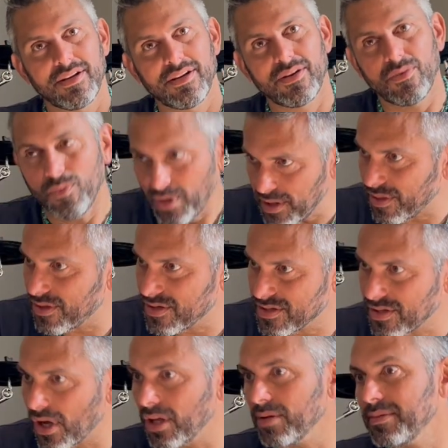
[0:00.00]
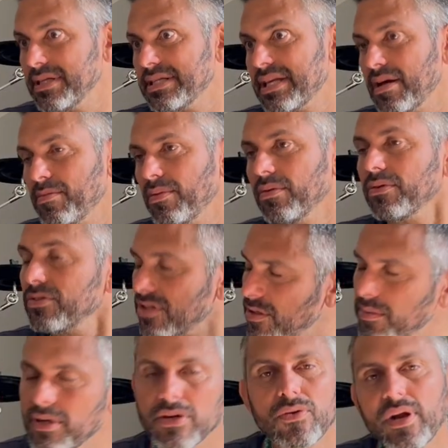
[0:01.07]
with Solomon's temple. There's going to
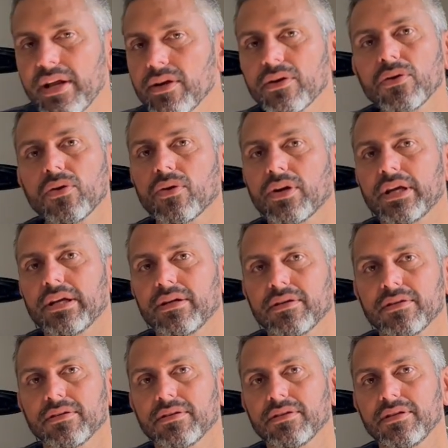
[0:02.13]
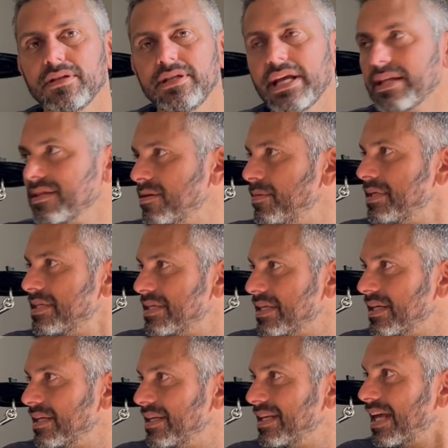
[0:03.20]
be a greater glory yet to be
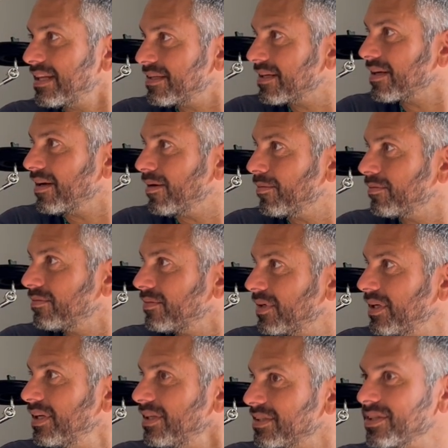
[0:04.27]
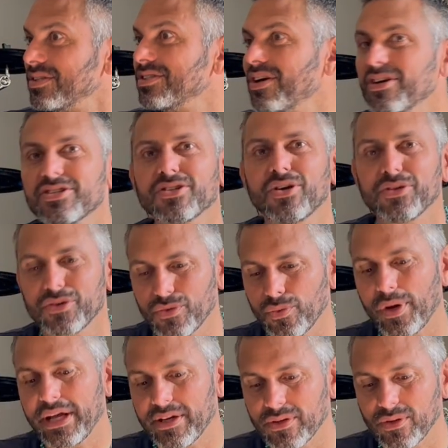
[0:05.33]
seen, yet to come. So the song is called
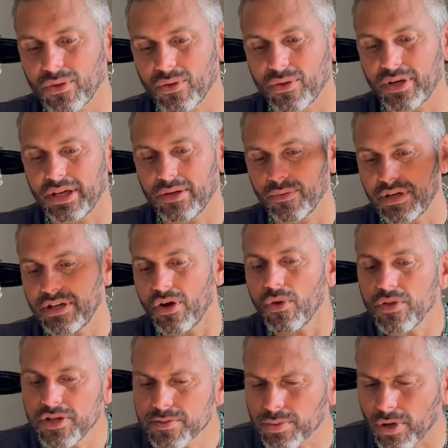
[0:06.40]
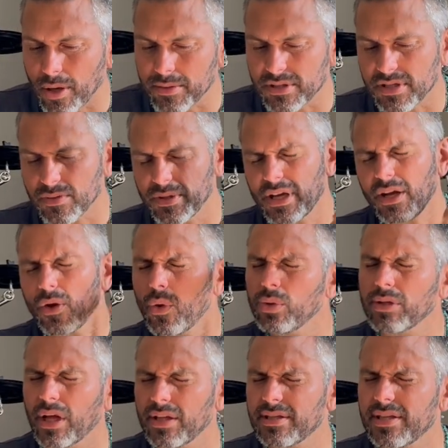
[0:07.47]
Greater Glory. We know these promises. We got to hold
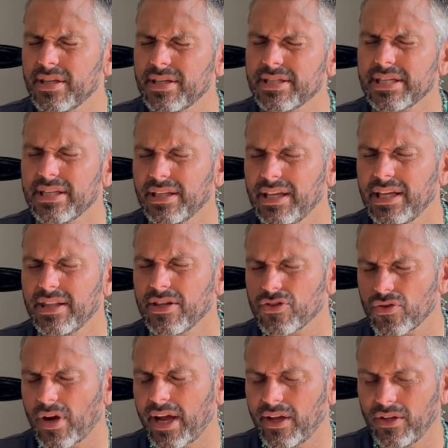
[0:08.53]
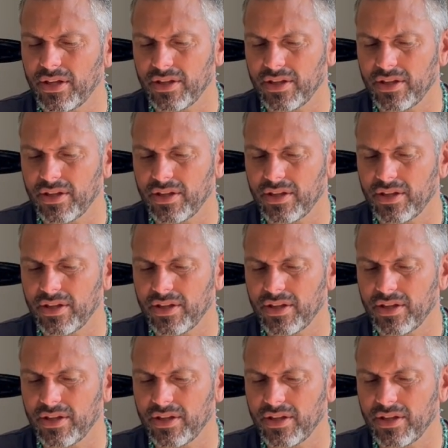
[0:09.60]
on to this in the trial,